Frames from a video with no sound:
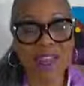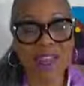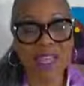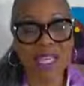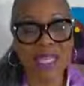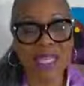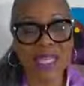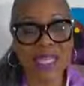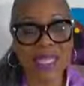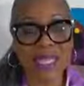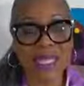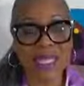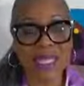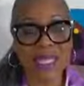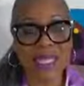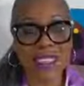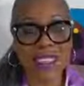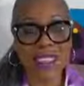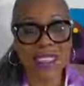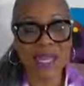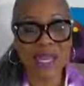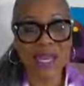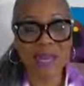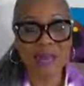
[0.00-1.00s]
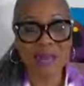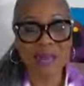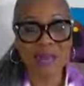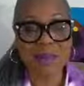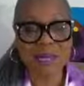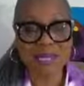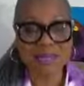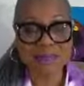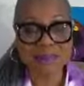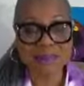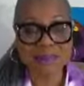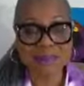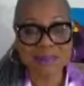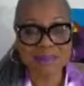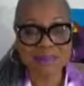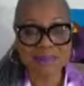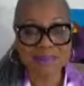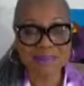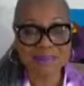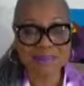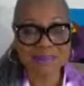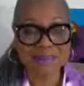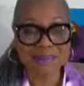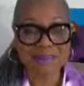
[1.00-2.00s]
Hit the share button
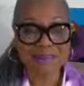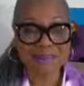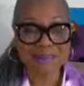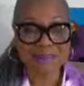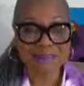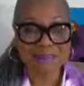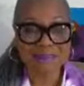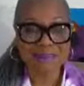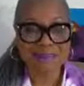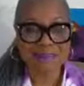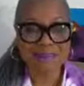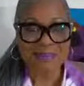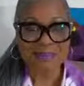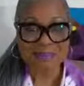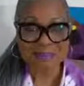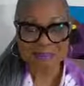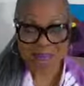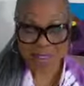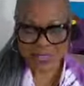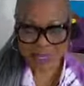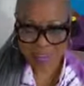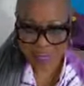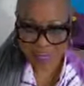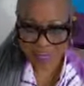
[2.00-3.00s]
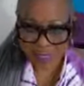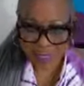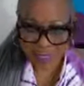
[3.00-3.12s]
so